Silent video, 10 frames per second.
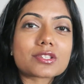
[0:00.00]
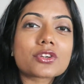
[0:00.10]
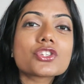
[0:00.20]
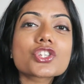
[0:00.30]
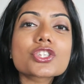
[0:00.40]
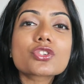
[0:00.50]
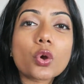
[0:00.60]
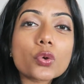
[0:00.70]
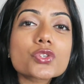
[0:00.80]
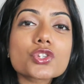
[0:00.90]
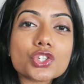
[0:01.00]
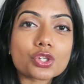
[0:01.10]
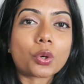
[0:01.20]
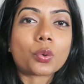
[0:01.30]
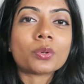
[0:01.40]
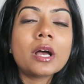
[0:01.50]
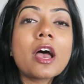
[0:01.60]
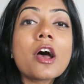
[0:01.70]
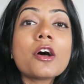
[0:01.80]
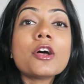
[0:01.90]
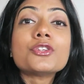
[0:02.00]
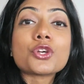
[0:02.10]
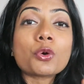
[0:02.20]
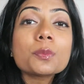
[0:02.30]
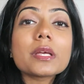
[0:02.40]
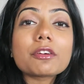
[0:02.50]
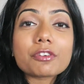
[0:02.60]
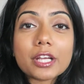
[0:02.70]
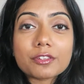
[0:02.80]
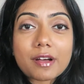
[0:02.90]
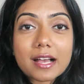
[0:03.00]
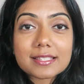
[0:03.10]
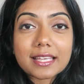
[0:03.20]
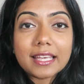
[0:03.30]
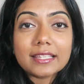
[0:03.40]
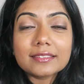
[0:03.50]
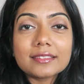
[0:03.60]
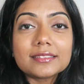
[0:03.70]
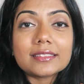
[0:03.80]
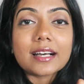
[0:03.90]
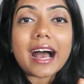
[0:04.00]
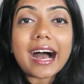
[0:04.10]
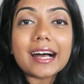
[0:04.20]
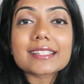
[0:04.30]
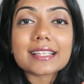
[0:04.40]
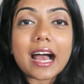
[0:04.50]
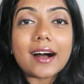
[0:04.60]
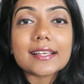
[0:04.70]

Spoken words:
So it just goes to show, don't be afraid of asking. Ask,